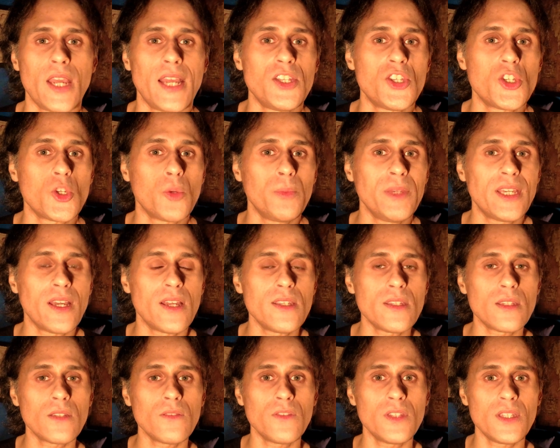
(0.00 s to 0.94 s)
so
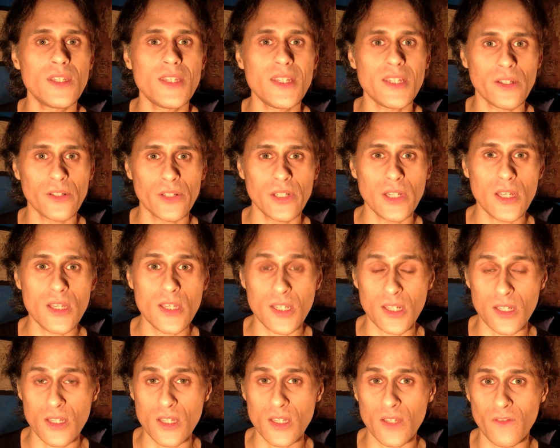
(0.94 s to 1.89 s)
because of the
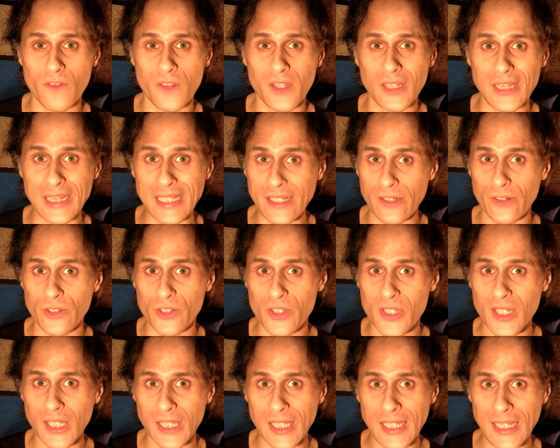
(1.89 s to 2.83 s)
seriousness of the leader's
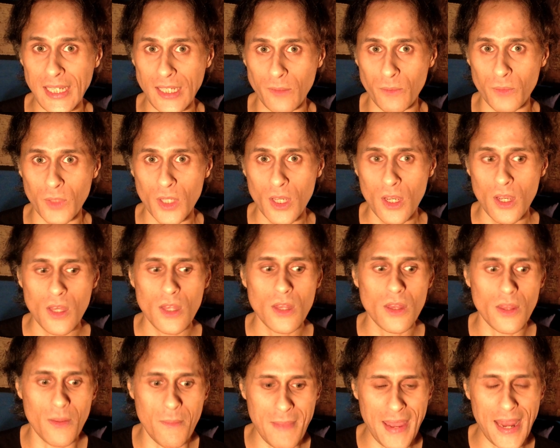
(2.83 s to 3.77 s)
claim,
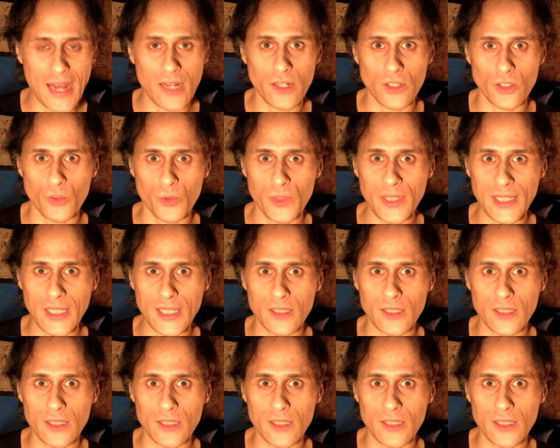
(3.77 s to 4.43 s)
the man agreed.